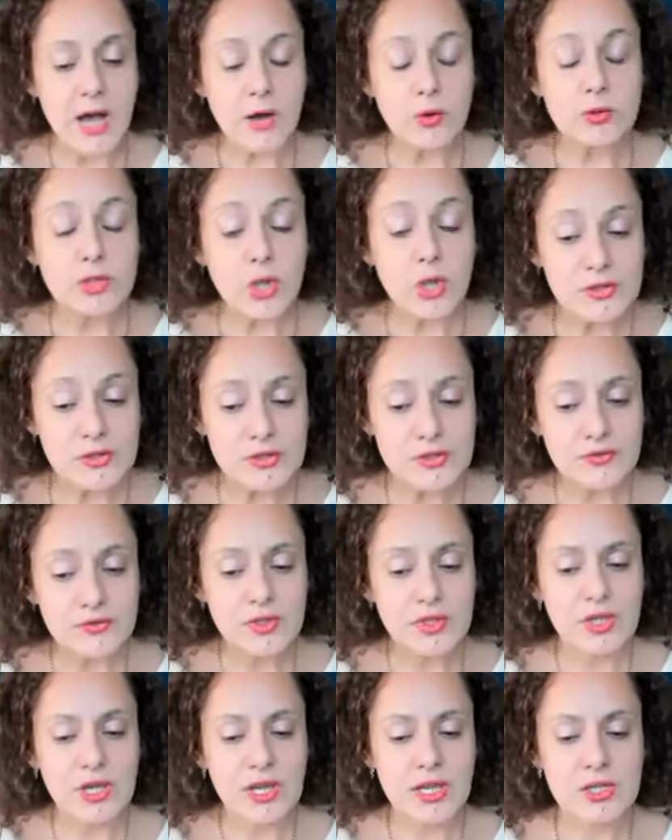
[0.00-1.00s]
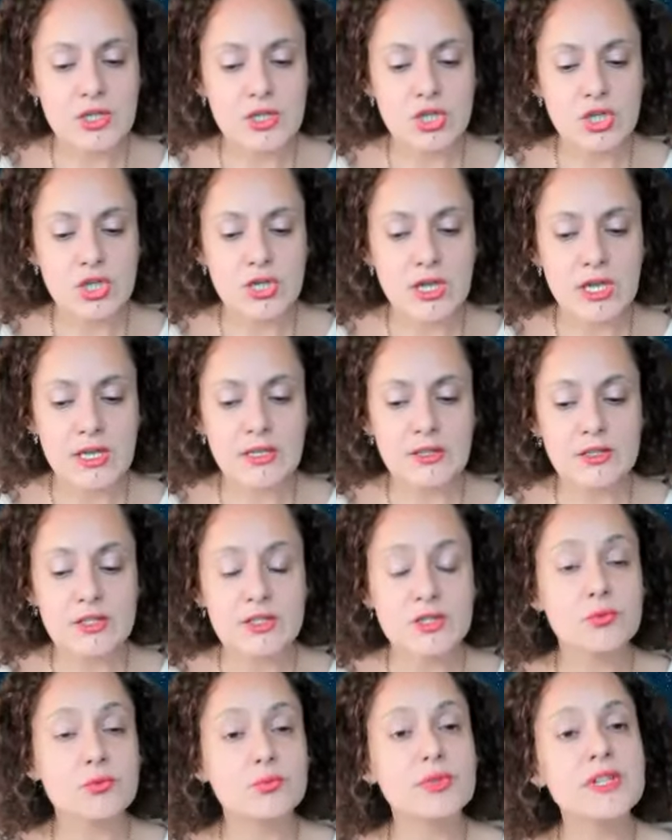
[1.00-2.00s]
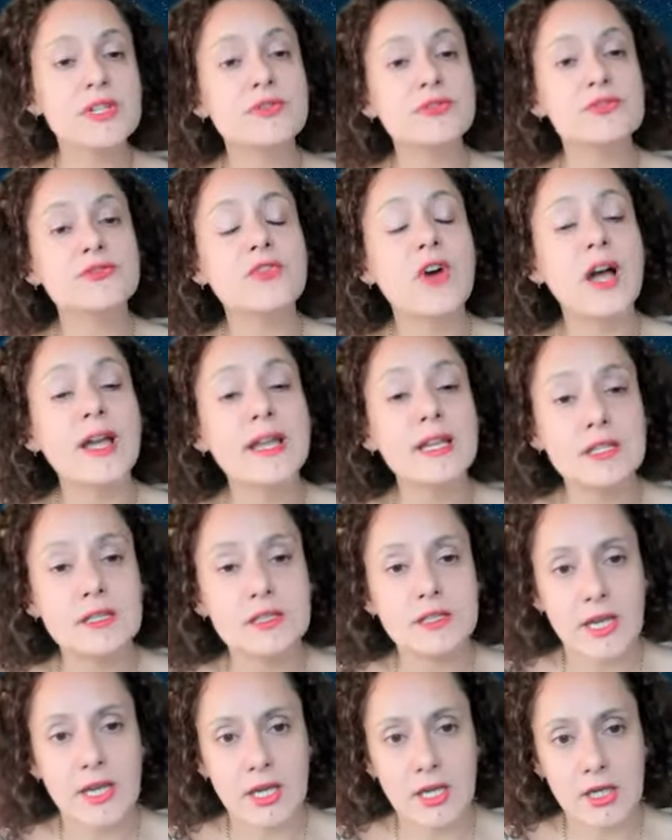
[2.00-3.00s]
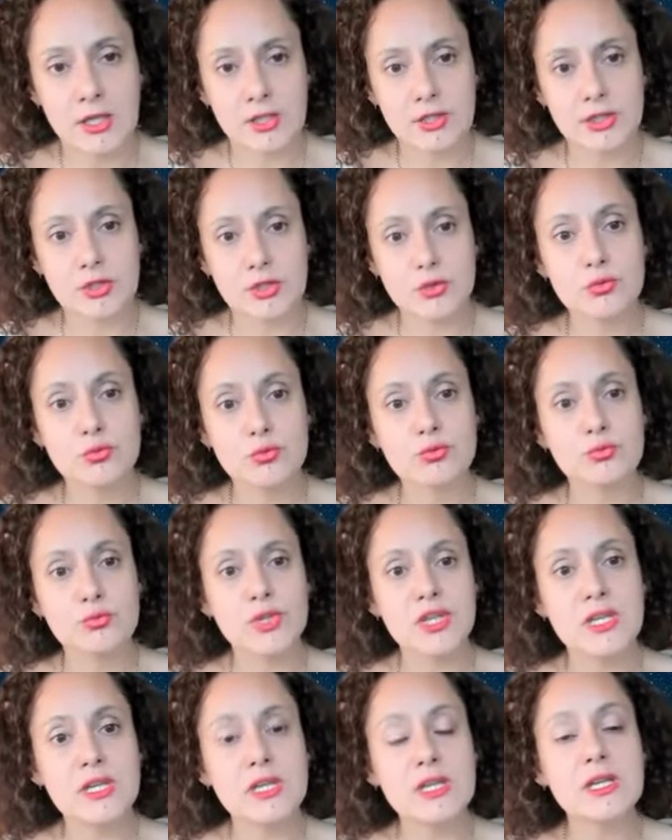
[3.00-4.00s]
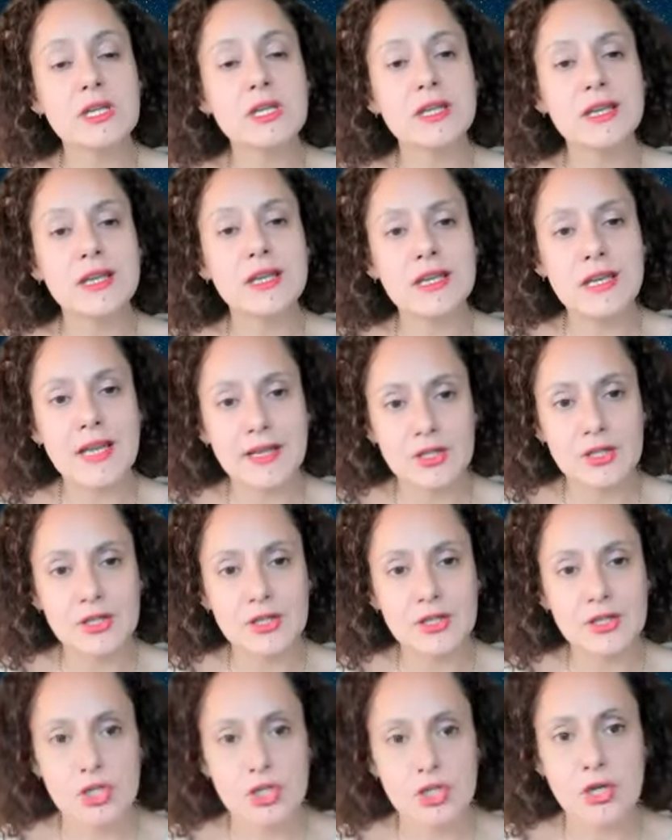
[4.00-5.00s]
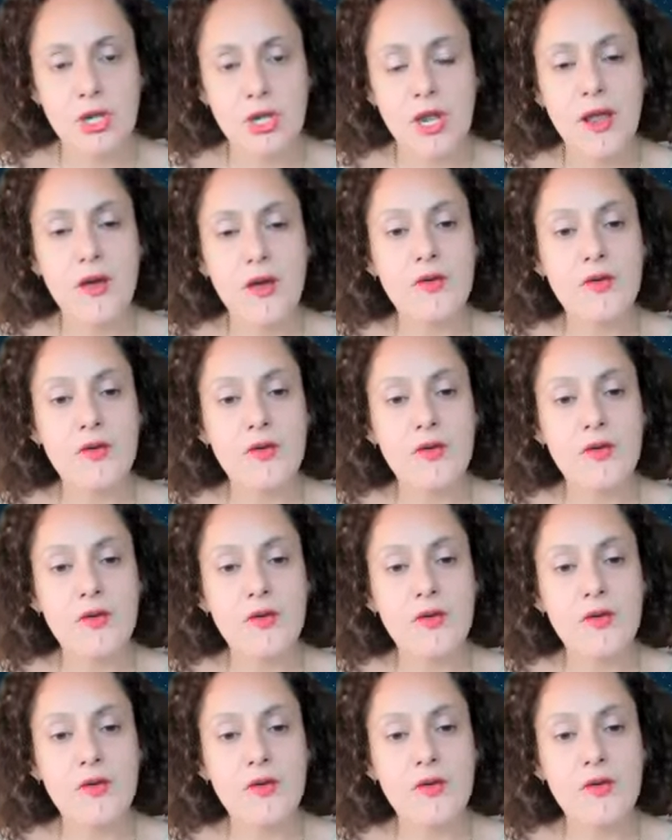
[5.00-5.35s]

our loss of connection is the refinding the reconnection